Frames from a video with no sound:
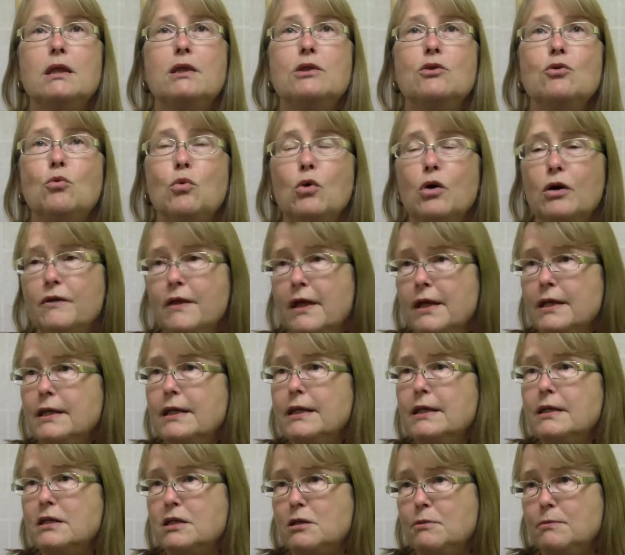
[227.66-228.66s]
the work that
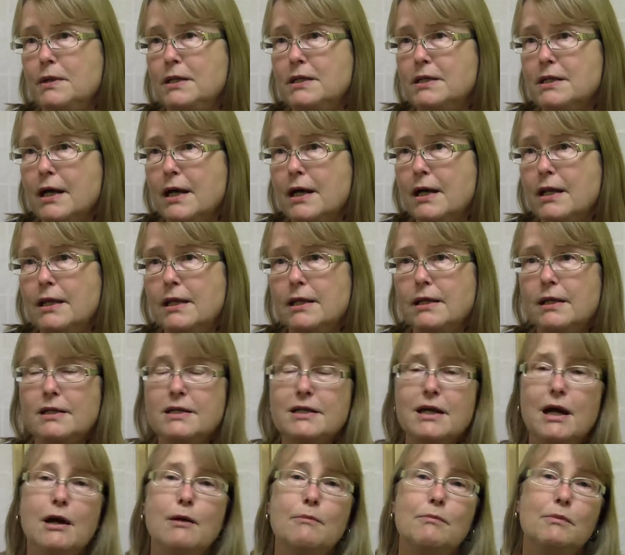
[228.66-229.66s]
needed to be done in a
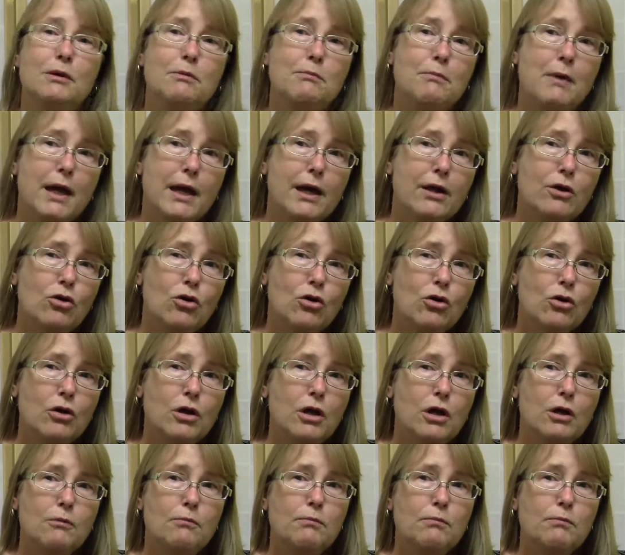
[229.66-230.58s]
timely manner.